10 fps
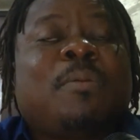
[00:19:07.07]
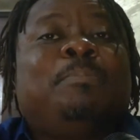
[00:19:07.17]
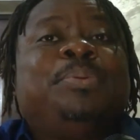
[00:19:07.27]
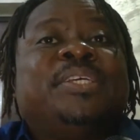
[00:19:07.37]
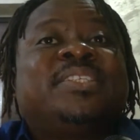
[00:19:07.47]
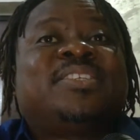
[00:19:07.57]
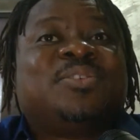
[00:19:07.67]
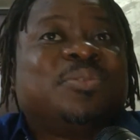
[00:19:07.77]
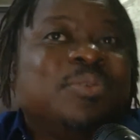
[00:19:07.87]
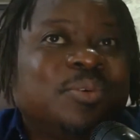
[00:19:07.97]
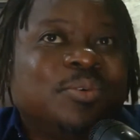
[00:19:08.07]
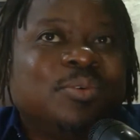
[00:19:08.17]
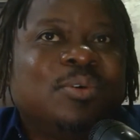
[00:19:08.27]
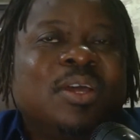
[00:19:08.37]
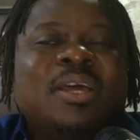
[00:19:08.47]
beat you,
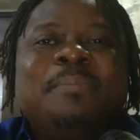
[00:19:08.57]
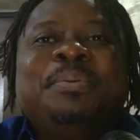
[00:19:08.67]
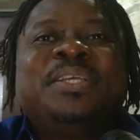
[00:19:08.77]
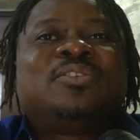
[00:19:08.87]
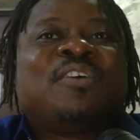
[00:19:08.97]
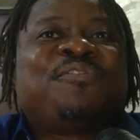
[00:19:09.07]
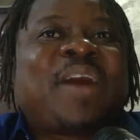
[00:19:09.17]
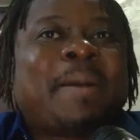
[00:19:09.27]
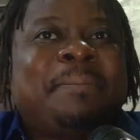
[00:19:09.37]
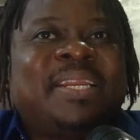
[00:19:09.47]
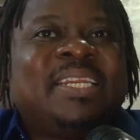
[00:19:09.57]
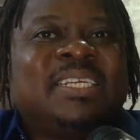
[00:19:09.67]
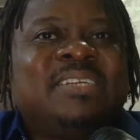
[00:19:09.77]
beat your family.